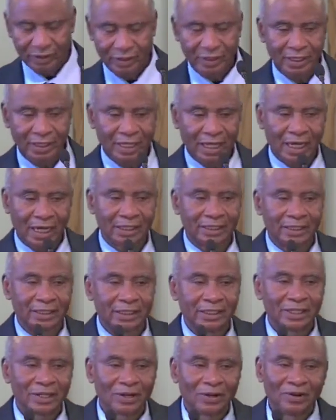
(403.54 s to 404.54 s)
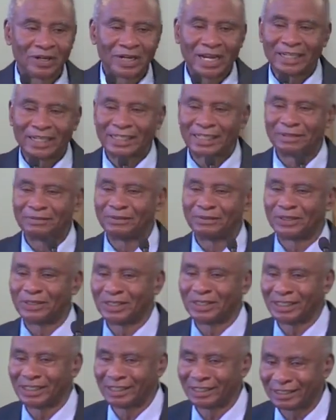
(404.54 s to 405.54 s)
that God has given to
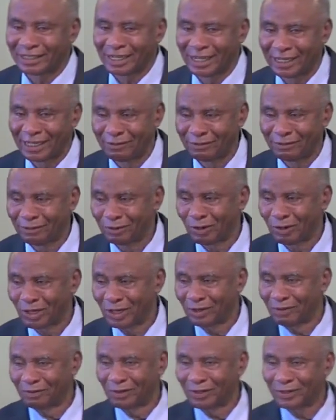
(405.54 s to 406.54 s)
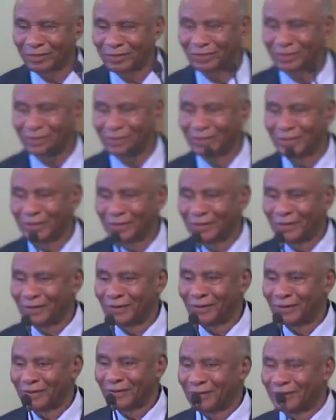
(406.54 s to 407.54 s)
each and every one of us
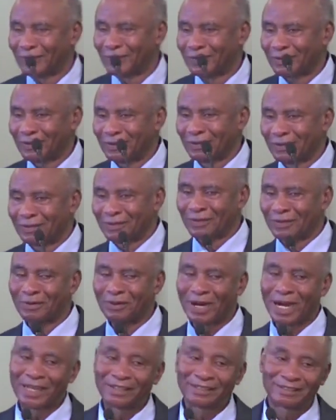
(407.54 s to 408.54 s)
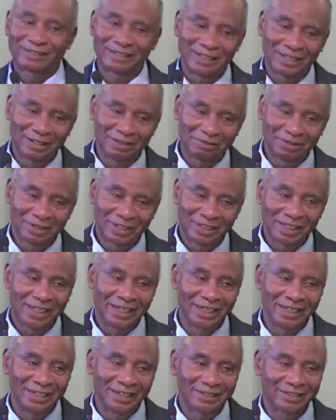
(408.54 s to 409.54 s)
who are saved
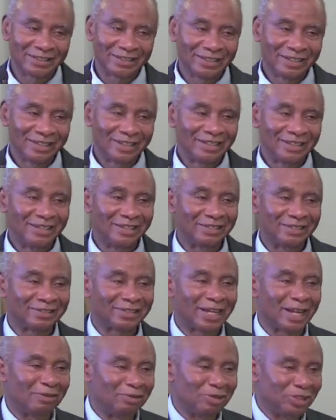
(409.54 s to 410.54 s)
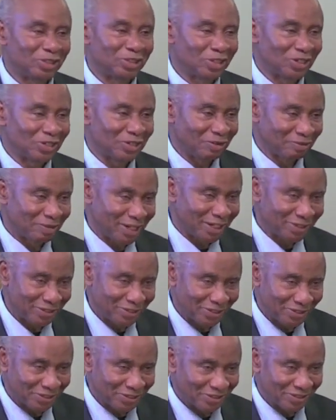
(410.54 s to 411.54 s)
is the salvation of our
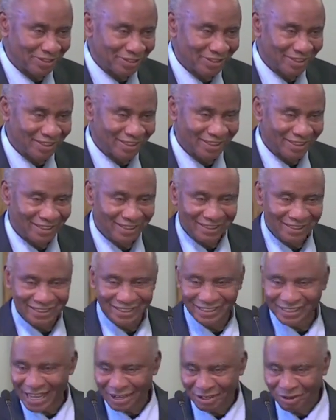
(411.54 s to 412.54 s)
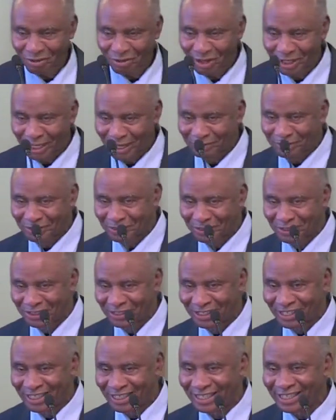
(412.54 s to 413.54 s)
soul. Is, is that not wonderful?
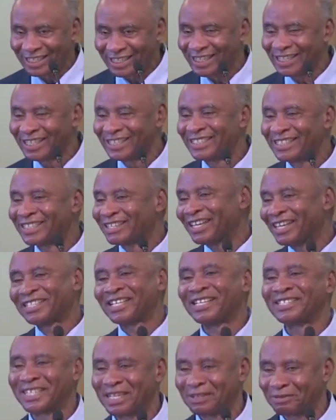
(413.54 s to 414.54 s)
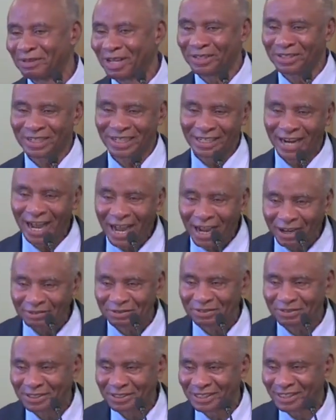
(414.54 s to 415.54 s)
is the greatest gift that you can have.
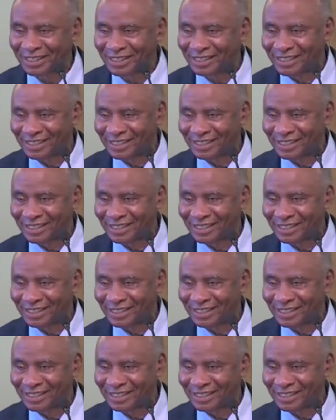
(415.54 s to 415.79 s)
Amen.